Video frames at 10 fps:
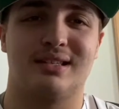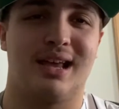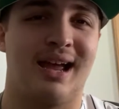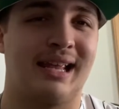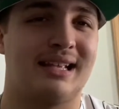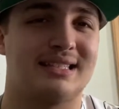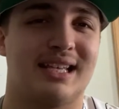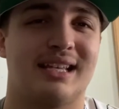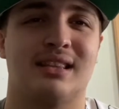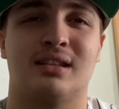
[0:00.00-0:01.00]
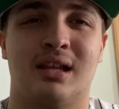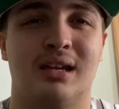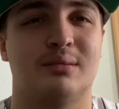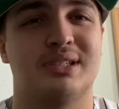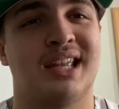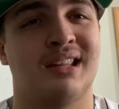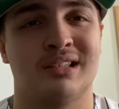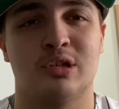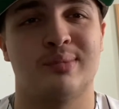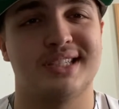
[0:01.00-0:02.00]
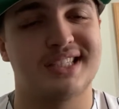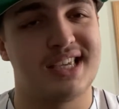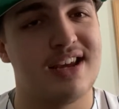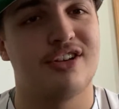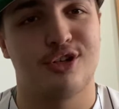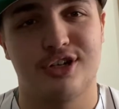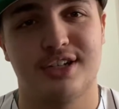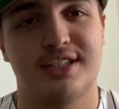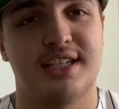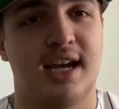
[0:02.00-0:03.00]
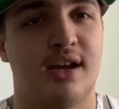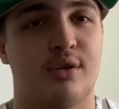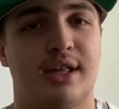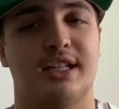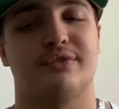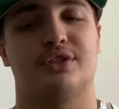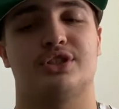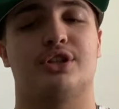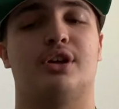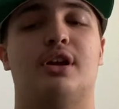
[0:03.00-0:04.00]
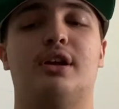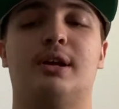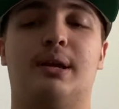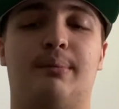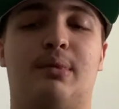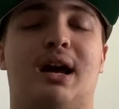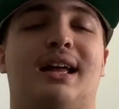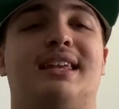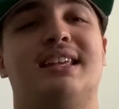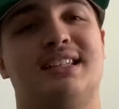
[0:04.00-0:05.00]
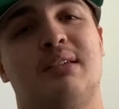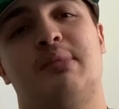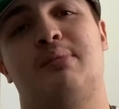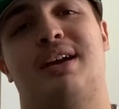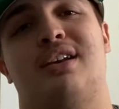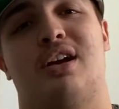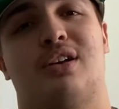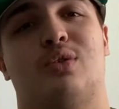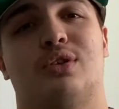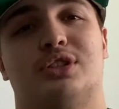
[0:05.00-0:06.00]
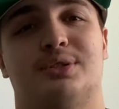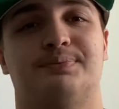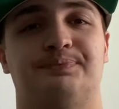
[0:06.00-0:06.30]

I guess, like the lineup's getting a little bit scarier in Seattle, that's for sure. But he's going to be my dark horse.